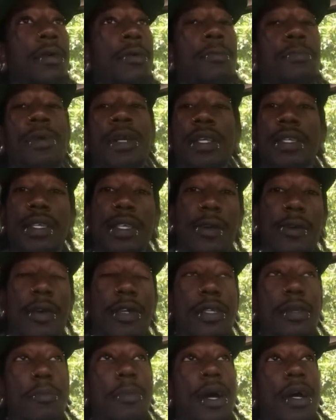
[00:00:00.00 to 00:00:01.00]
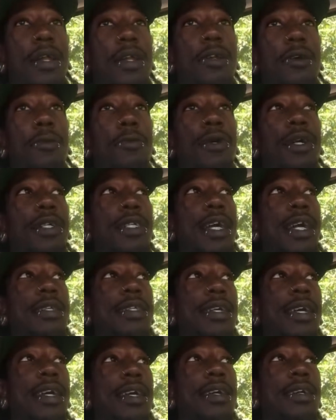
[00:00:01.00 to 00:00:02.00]
Be serious about it though, because I
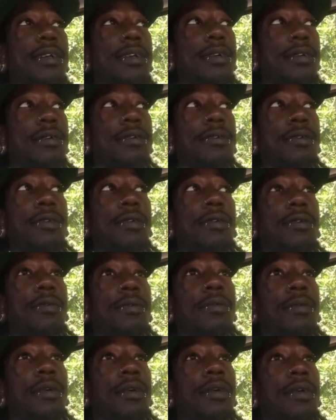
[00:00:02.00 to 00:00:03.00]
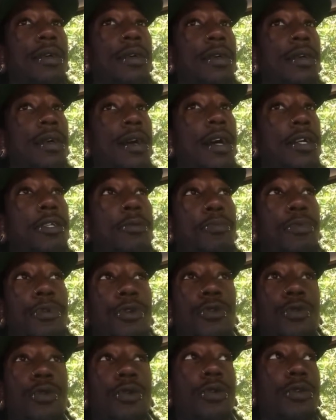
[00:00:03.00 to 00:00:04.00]
take, you know,
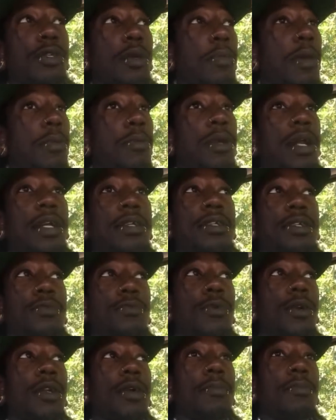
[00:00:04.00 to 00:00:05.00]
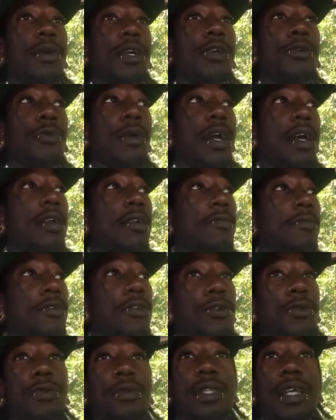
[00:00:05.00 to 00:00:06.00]
entrepreneurs or people that just want to be creative or
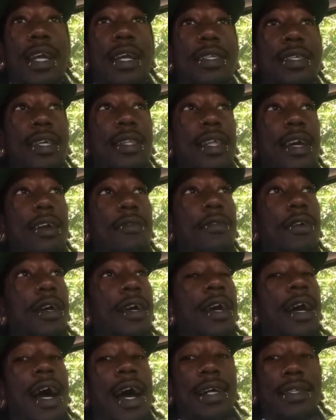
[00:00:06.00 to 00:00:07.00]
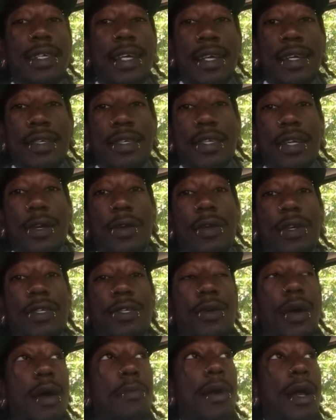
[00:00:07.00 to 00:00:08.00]
do things in life, I take it serious.
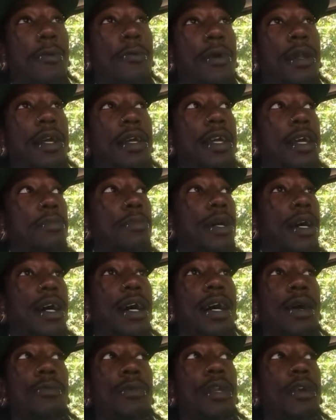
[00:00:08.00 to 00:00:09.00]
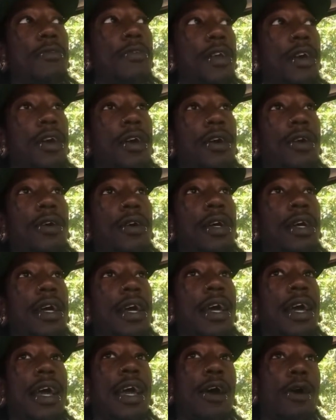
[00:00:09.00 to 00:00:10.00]
So I might want to get behind one of y'all
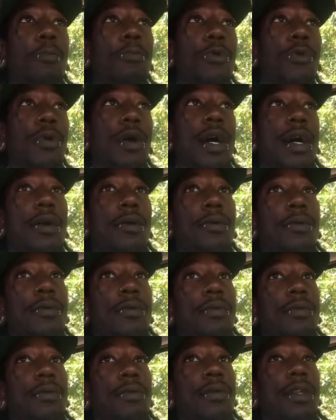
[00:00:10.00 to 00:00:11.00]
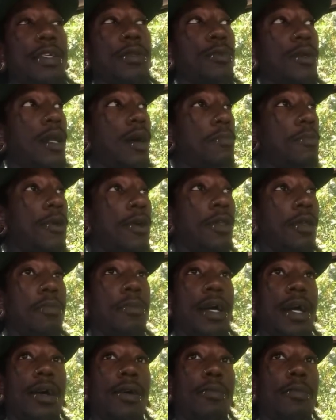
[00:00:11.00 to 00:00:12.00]
and help you out. That's what I'm all
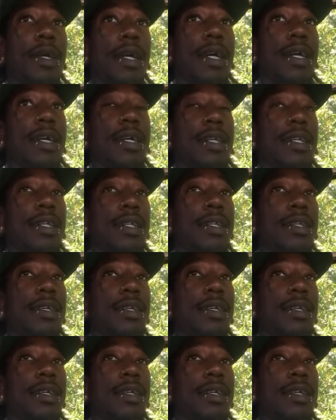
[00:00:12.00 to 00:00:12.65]
about, man.